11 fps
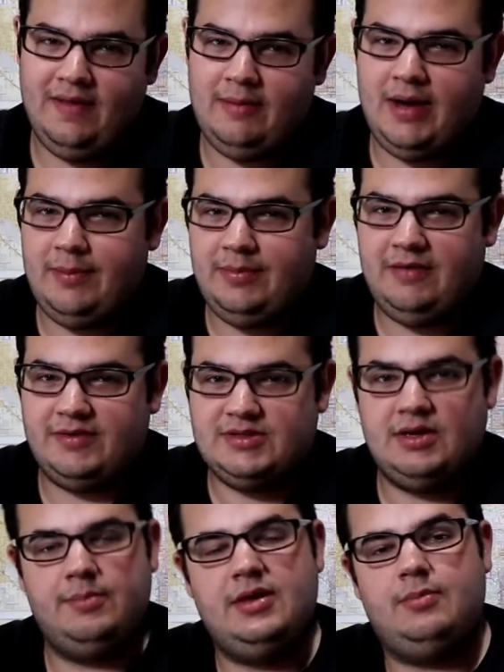that might be for
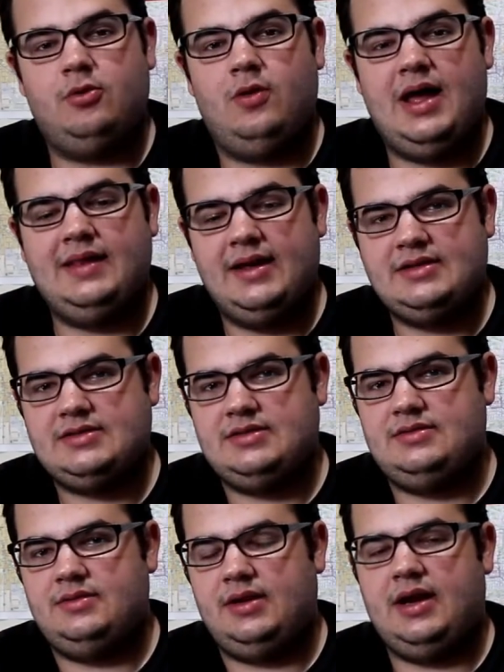some people, I liked
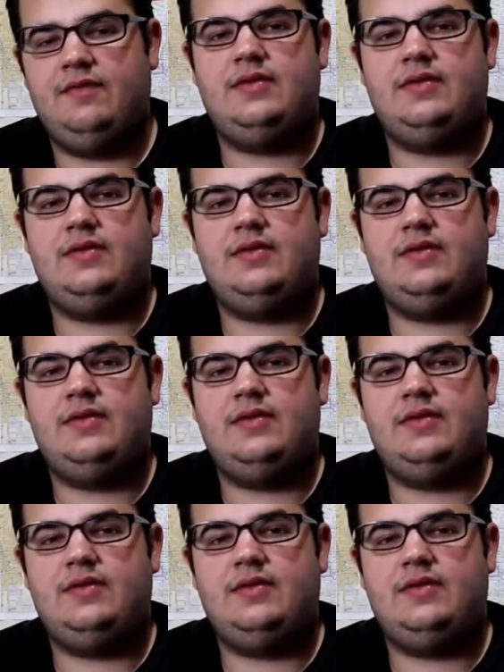kind of